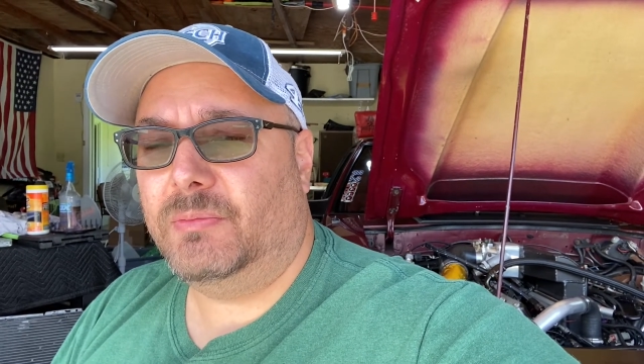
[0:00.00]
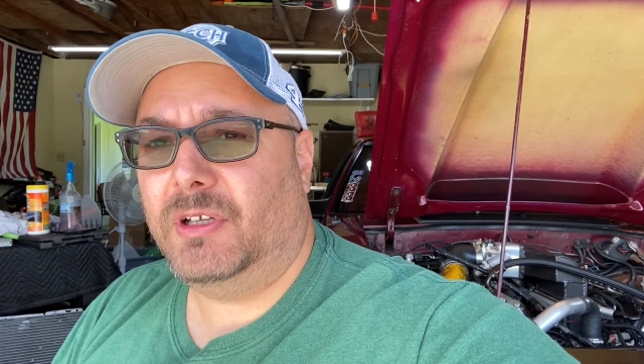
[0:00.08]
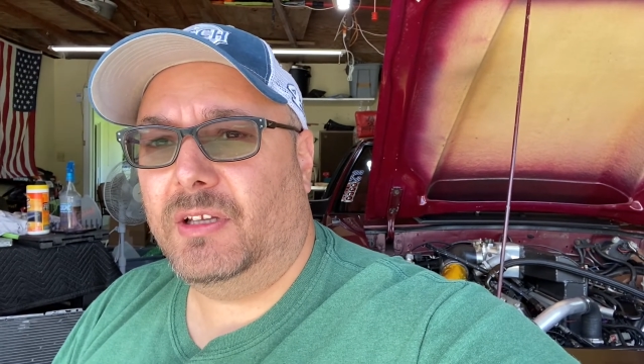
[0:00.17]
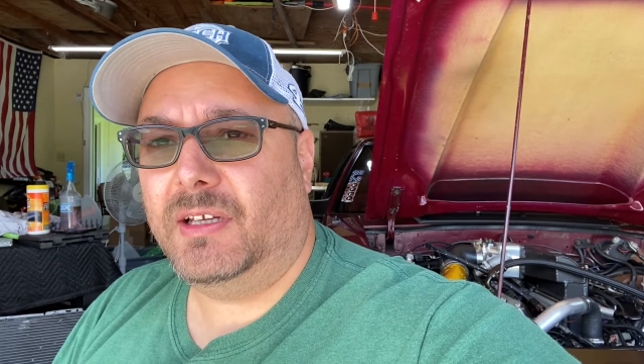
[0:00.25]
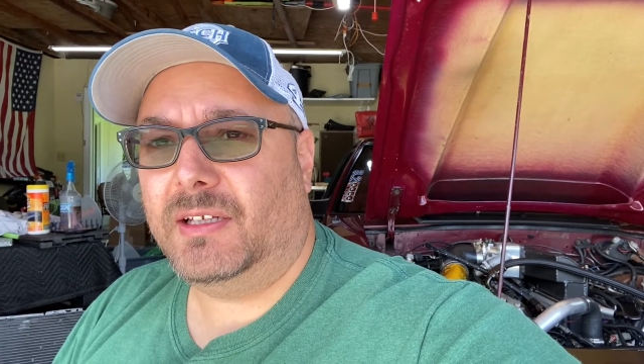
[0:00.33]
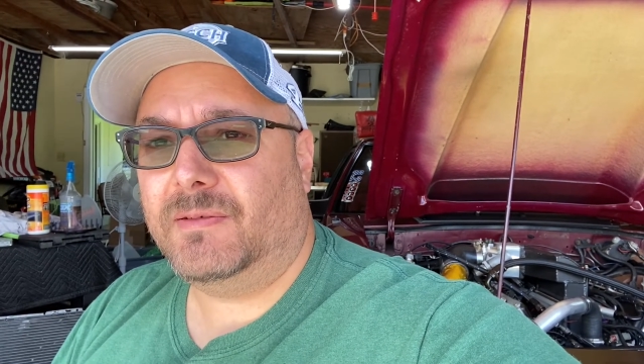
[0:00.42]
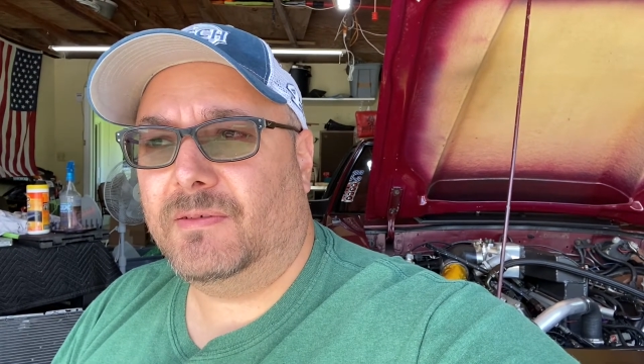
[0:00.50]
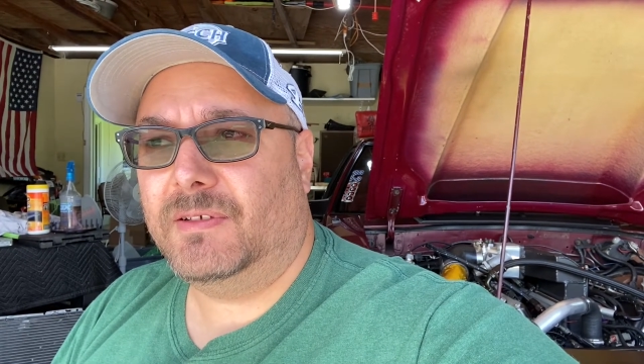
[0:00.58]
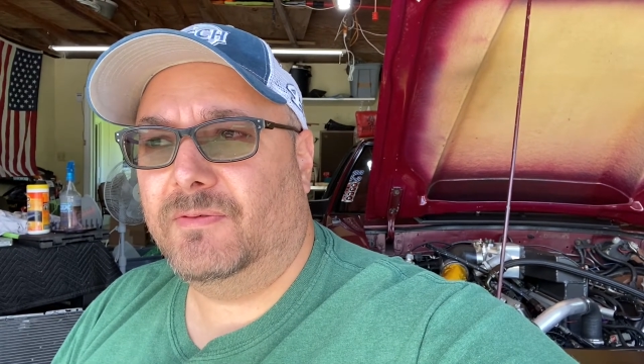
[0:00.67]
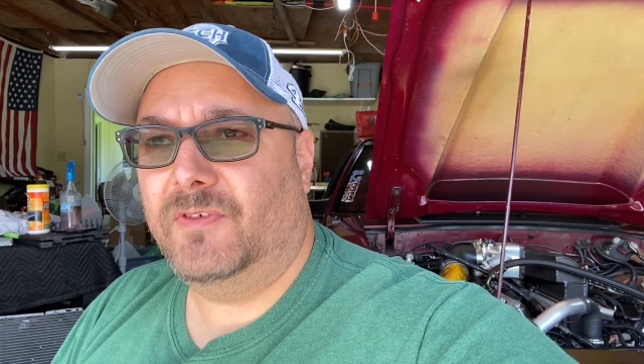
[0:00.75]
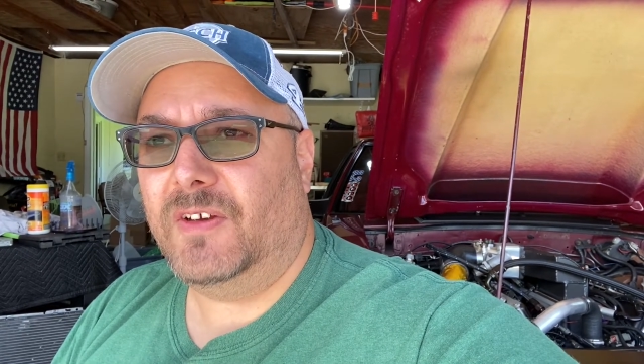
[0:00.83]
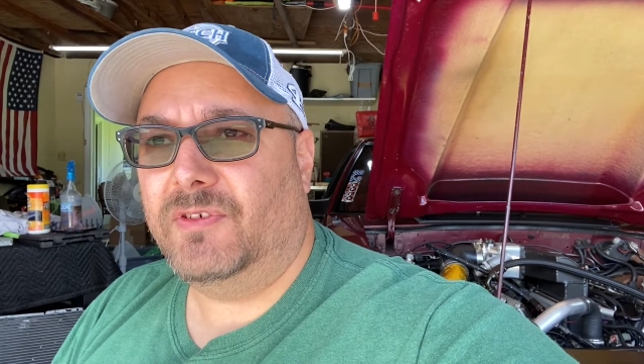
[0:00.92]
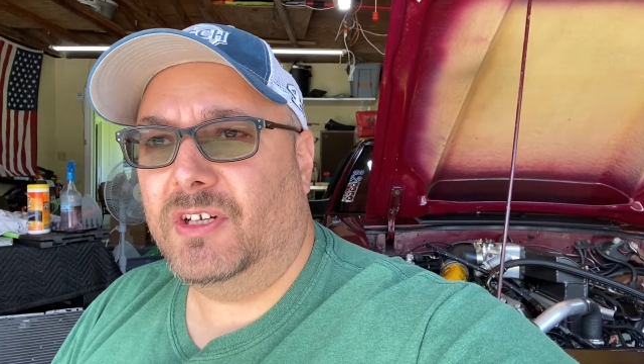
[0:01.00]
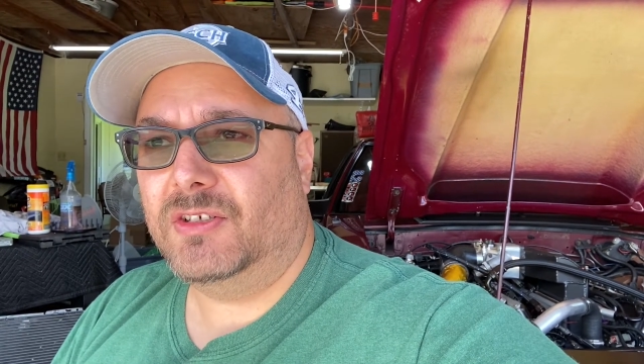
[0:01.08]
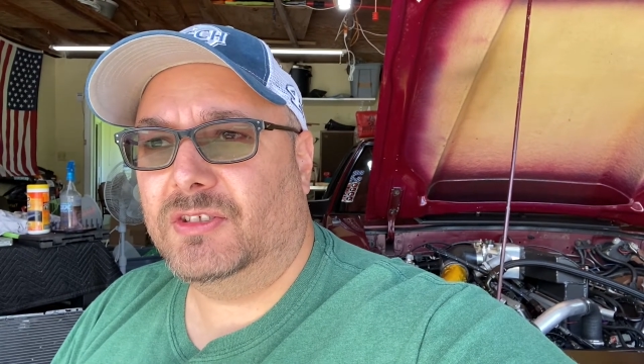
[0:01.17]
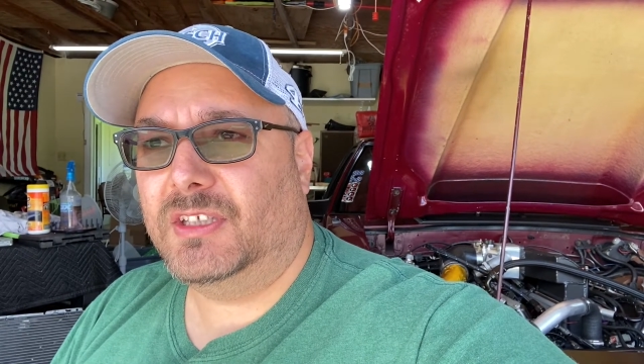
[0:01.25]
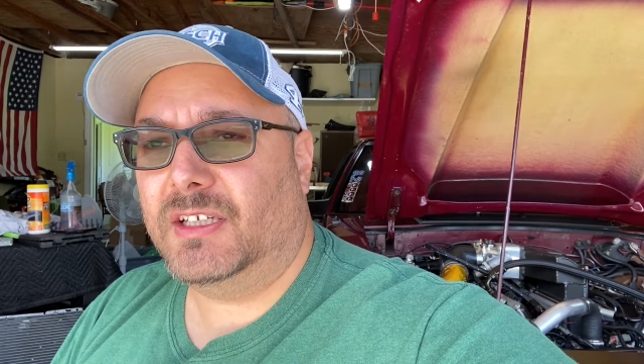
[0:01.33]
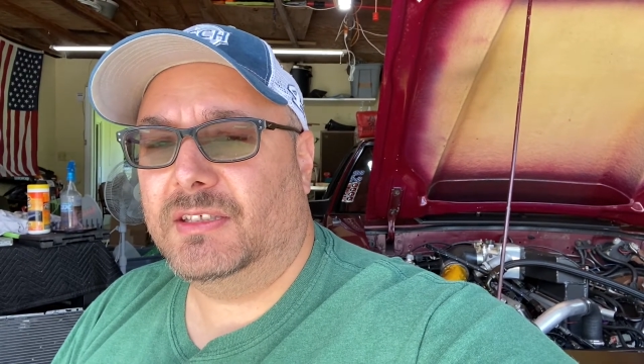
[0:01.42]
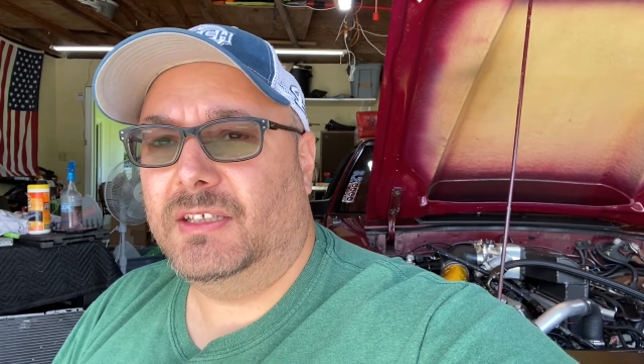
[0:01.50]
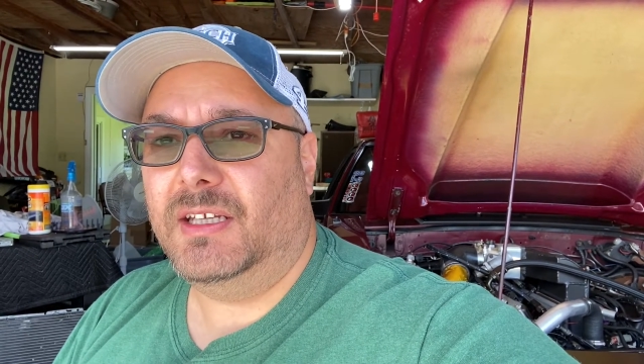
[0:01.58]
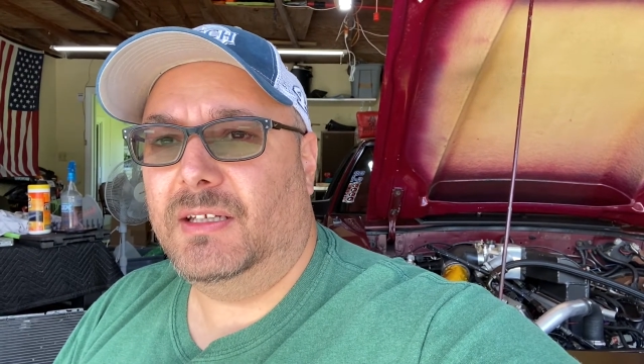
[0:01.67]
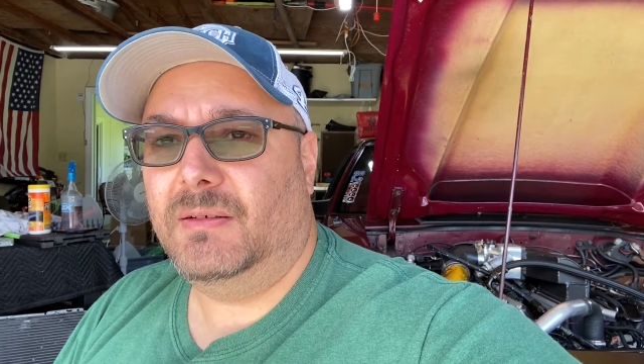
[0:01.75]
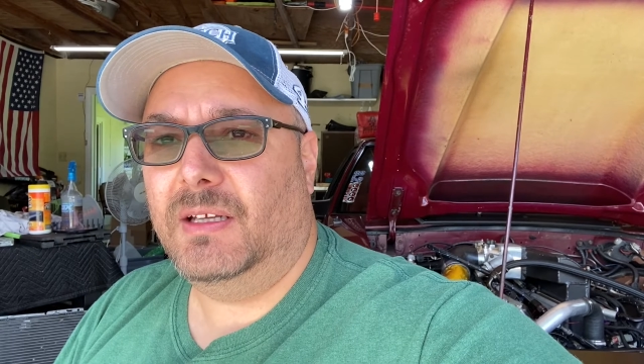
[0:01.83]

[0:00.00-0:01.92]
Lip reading: to like 50 or 60,